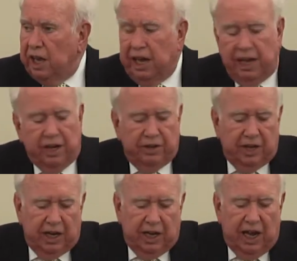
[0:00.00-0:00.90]
And
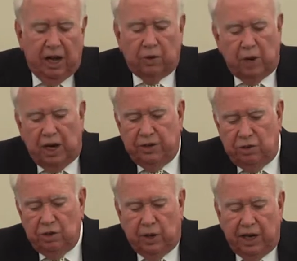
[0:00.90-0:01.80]
how do I
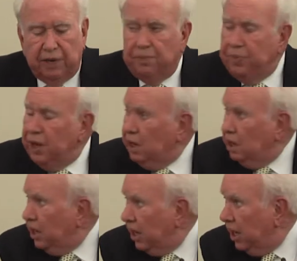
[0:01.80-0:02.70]
do it?
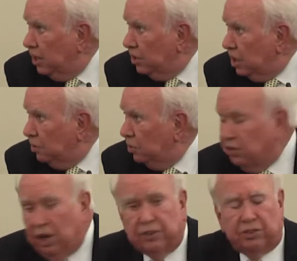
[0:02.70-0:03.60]
And he was
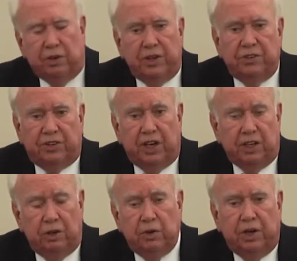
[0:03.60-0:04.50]
also in St.
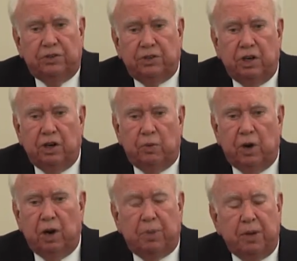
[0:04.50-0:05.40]
Louis, you know,
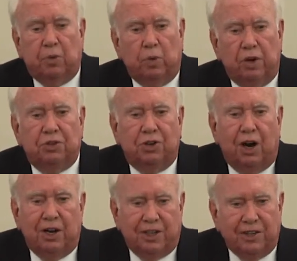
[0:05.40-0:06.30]
where people were
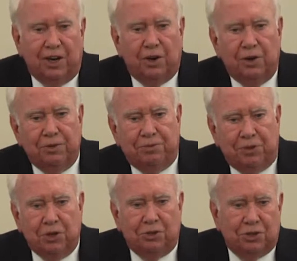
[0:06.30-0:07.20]
charting their own
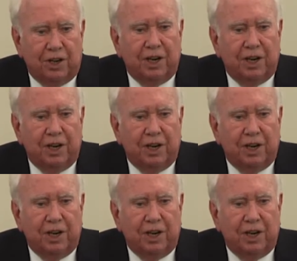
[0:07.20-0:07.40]
future.